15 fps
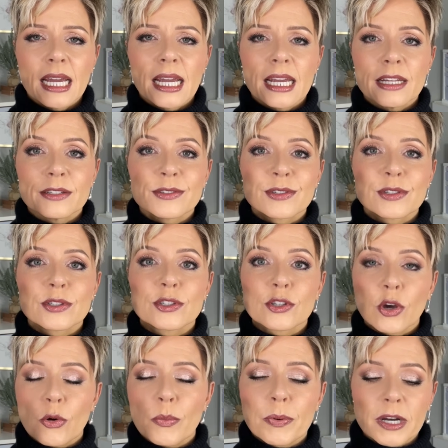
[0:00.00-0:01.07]
It's
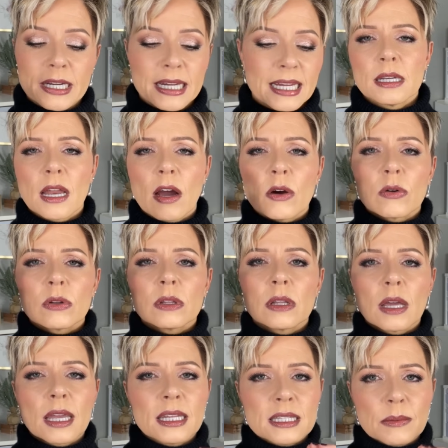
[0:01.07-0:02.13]
so pretty. Now,
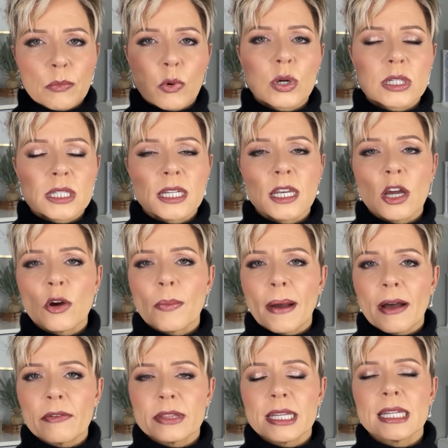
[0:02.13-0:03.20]
it's important to know
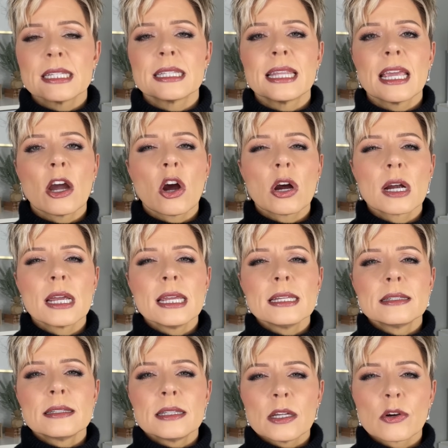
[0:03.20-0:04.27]
about these. They are a
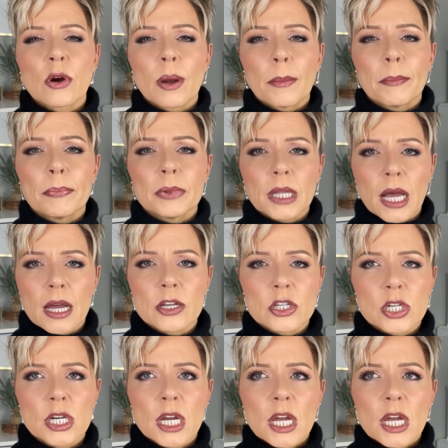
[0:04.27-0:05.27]
serum blush.